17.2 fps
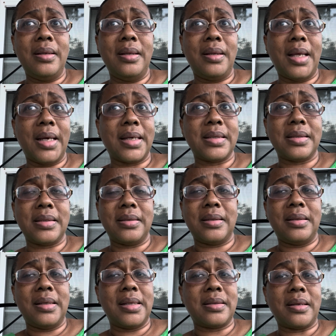Like I said,
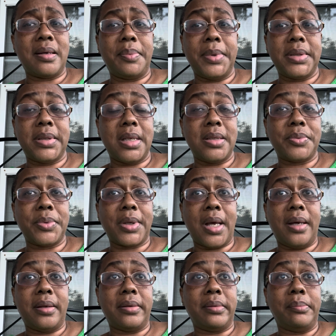the next couple of days were
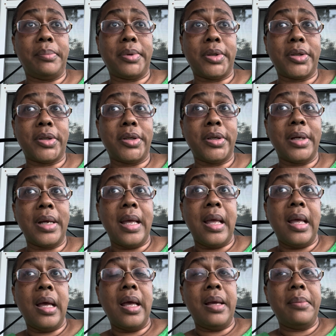kind of a blur.
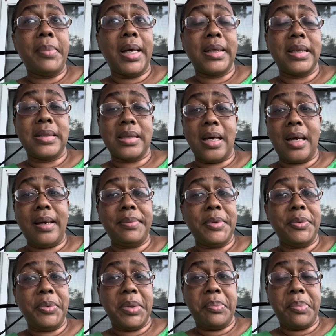And by the time
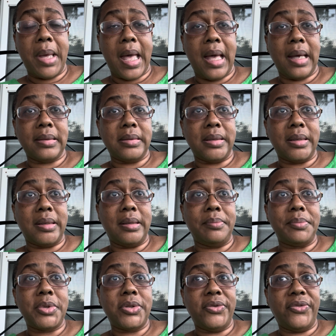that we packed
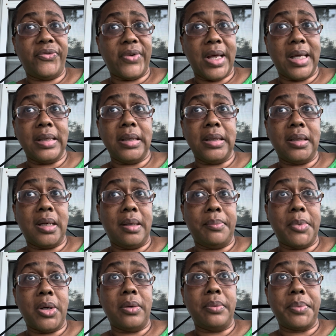up to finally come
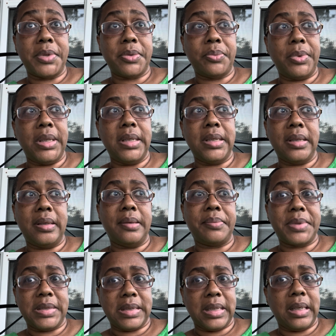home, because we ended
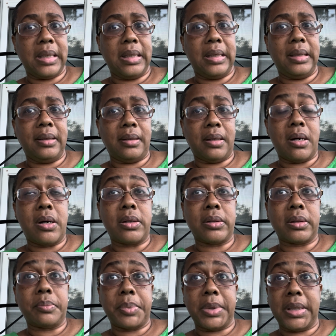up staying
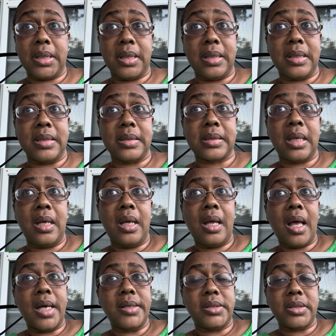longer because
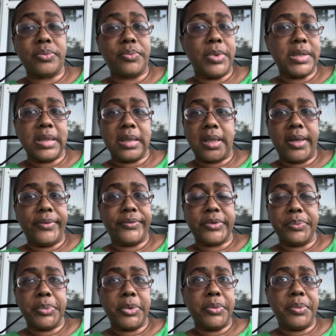I just wasn't
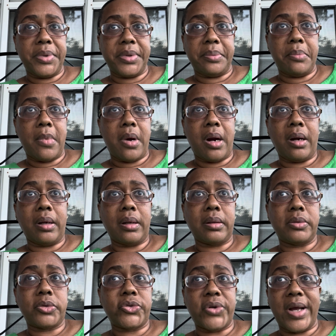comfortable with Mark
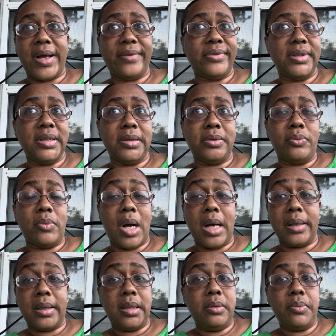traveling
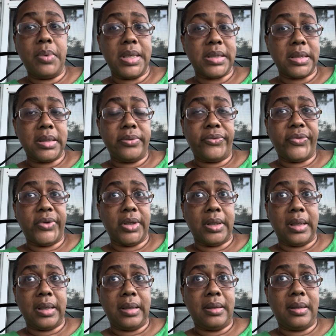while he wasn't
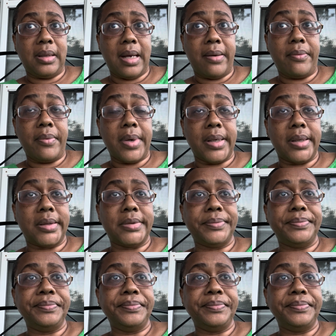feeling that well.